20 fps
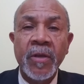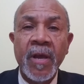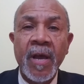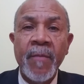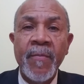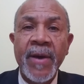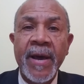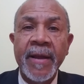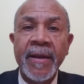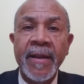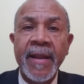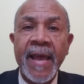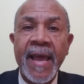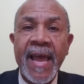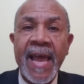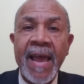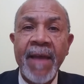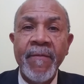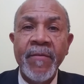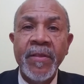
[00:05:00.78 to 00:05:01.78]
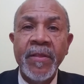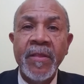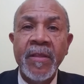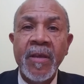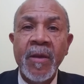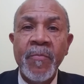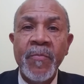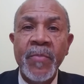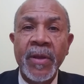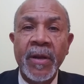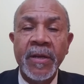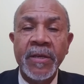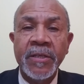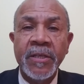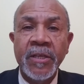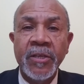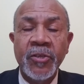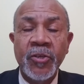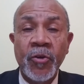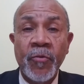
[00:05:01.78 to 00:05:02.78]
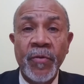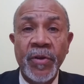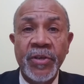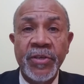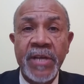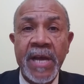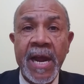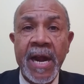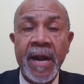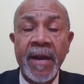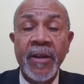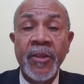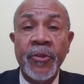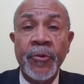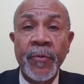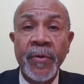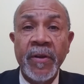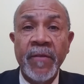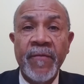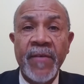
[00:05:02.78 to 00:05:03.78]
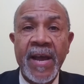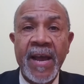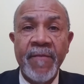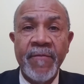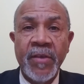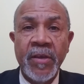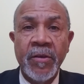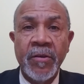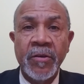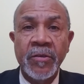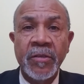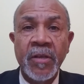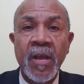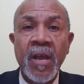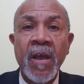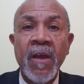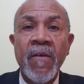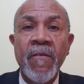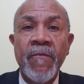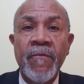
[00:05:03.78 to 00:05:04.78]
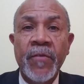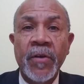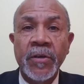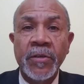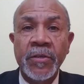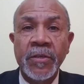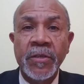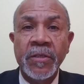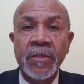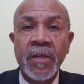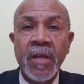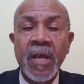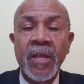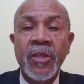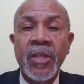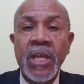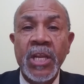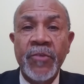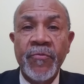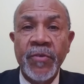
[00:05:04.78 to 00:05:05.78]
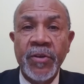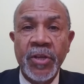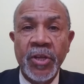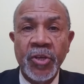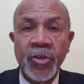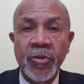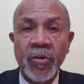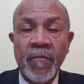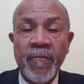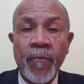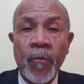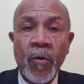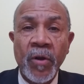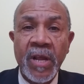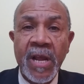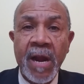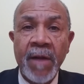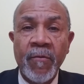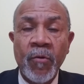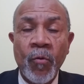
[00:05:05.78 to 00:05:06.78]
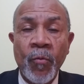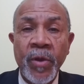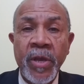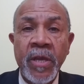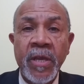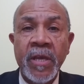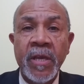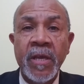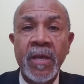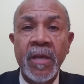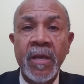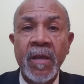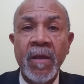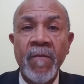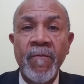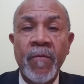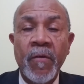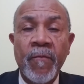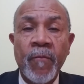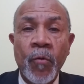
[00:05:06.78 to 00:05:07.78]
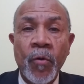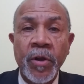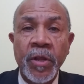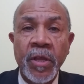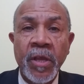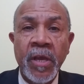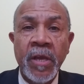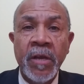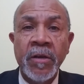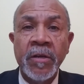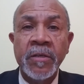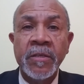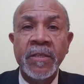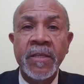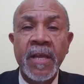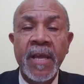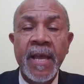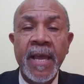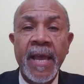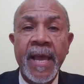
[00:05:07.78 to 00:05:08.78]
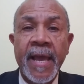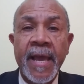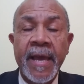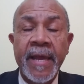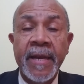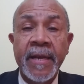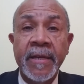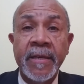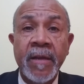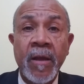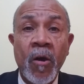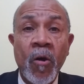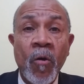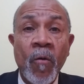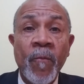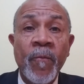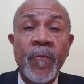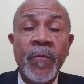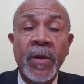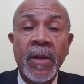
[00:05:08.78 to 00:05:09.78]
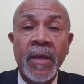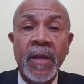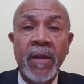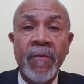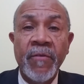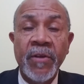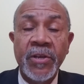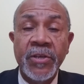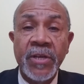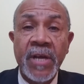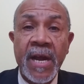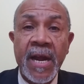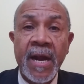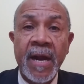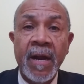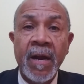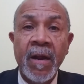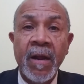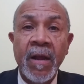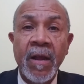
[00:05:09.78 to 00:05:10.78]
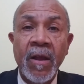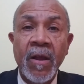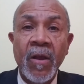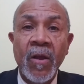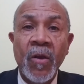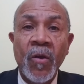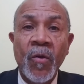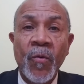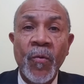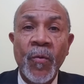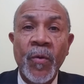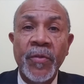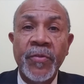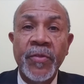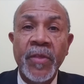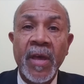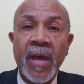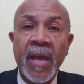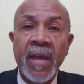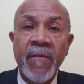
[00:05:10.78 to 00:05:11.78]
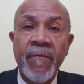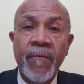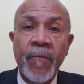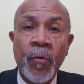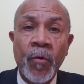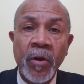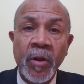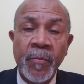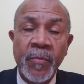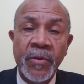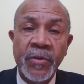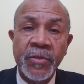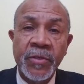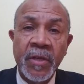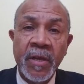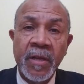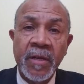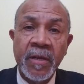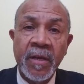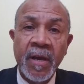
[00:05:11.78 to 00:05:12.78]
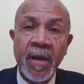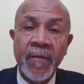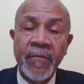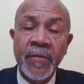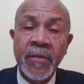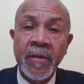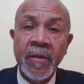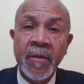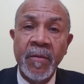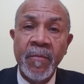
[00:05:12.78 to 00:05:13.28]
about having the ability to retire in 3 to 5 years versus the traditional 40-hour week for 40 years and hopefully retire with a 40% of the